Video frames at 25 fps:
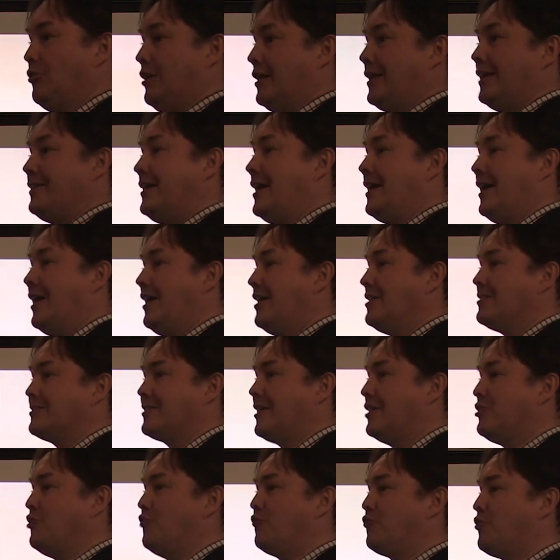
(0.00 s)
can I ask,
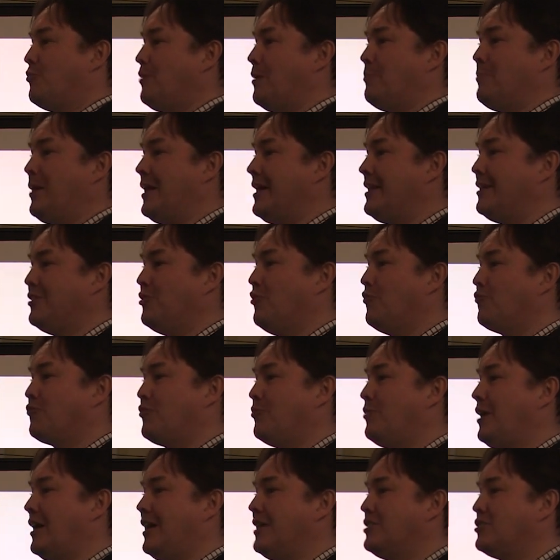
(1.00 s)
are you from a bank or
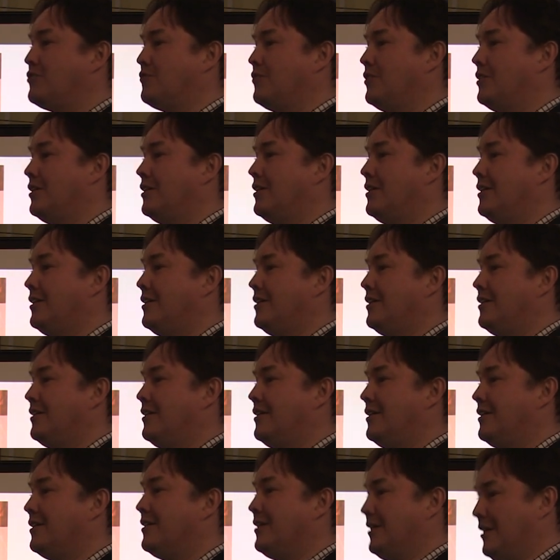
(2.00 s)
from a hedge fund? from a bank,
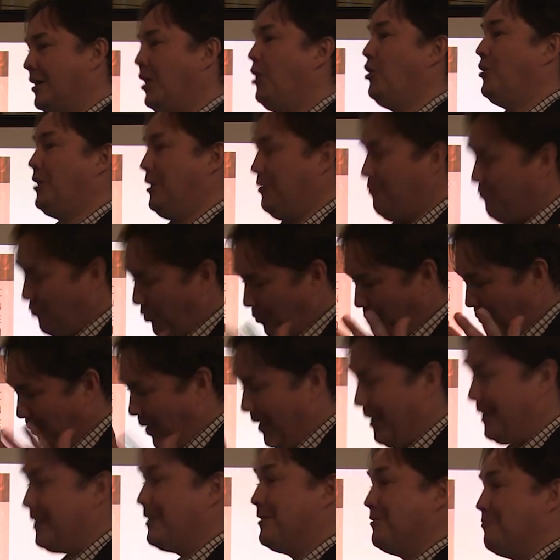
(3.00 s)
yeah. Okay, from a
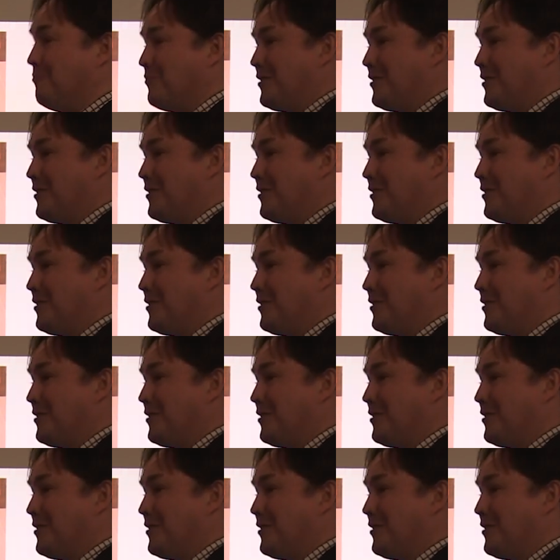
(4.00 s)
bank.